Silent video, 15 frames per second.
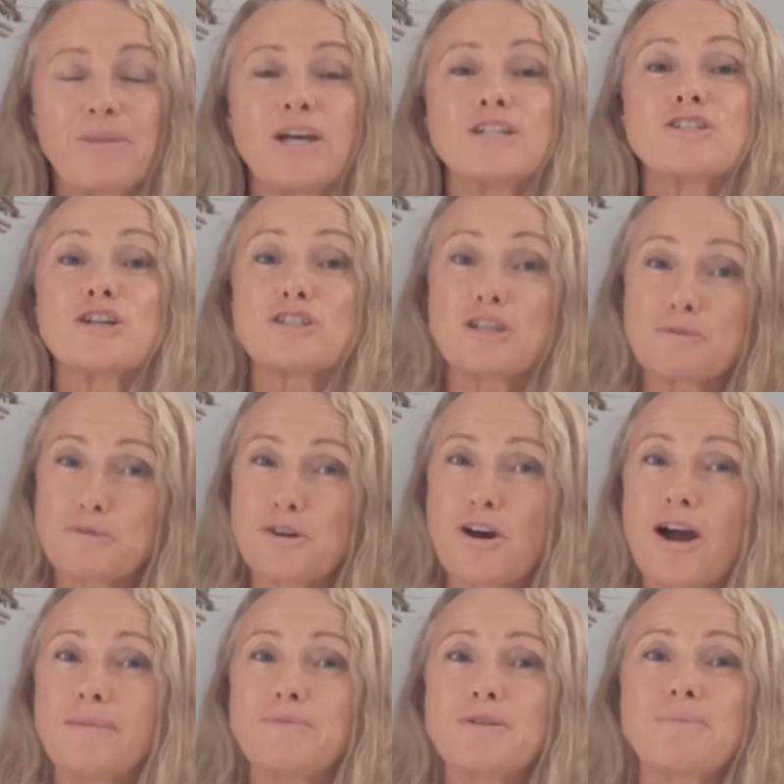So
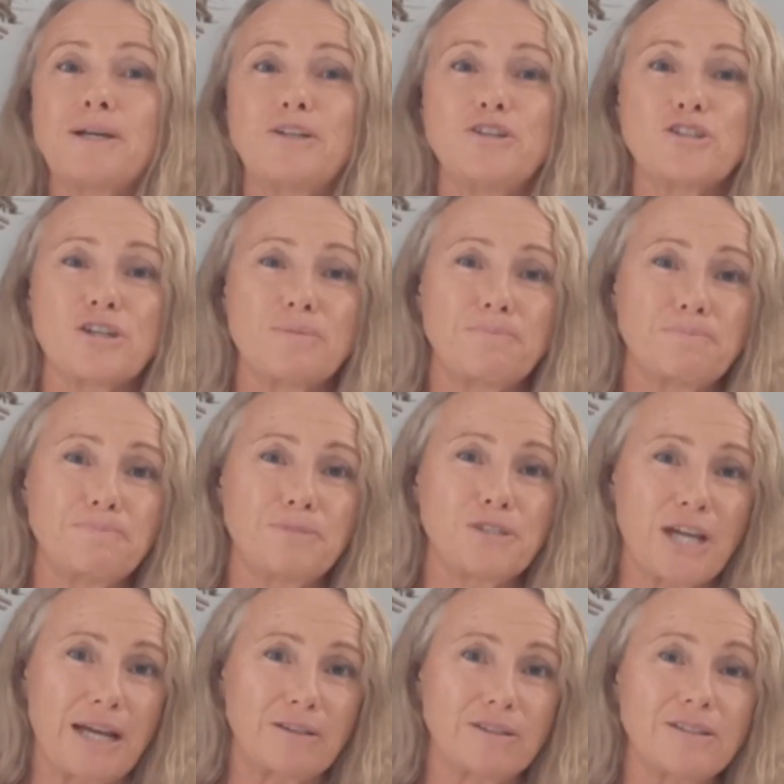subscribe to my YouTube
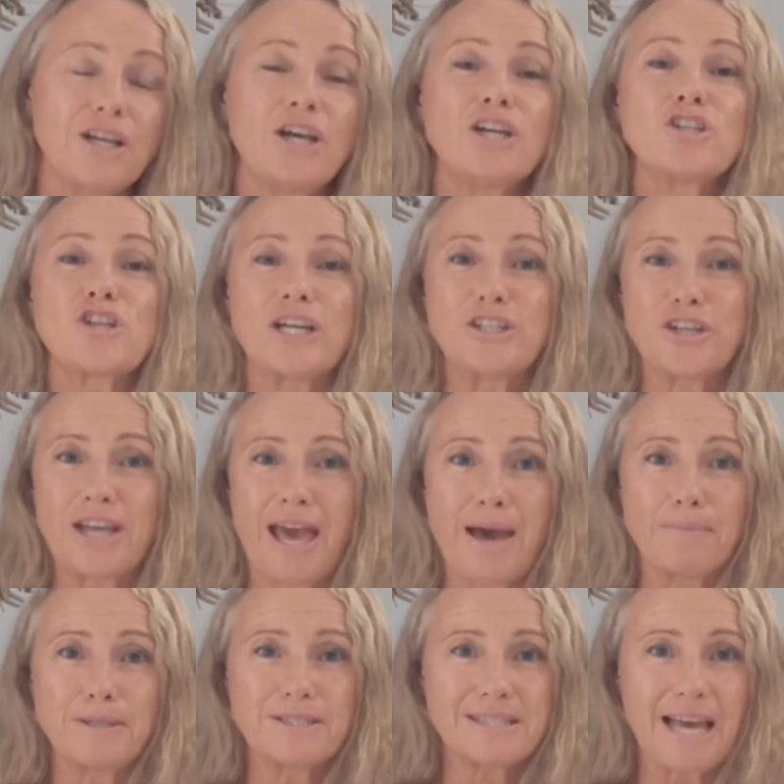channel, Changing
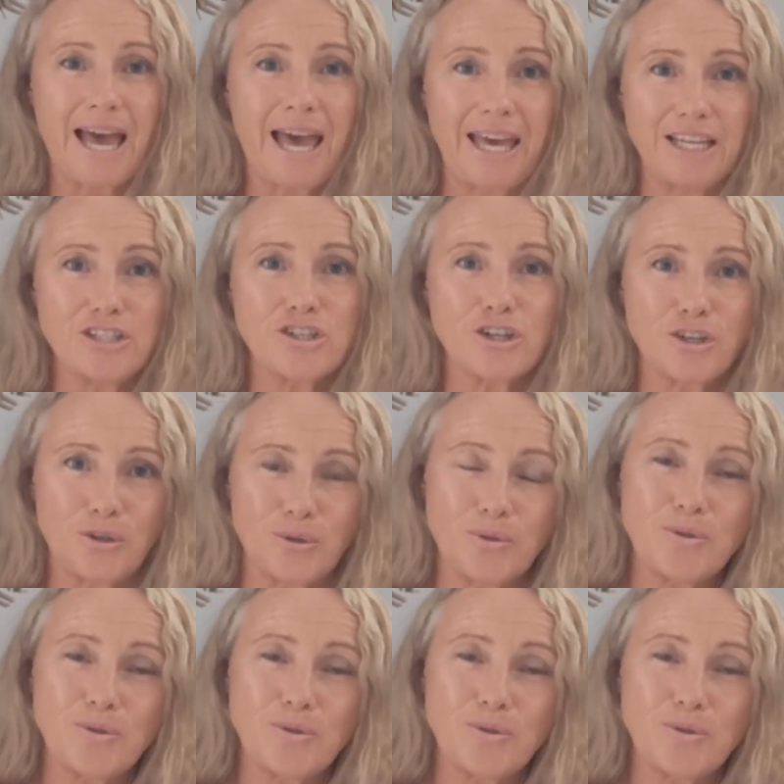Habits HQ.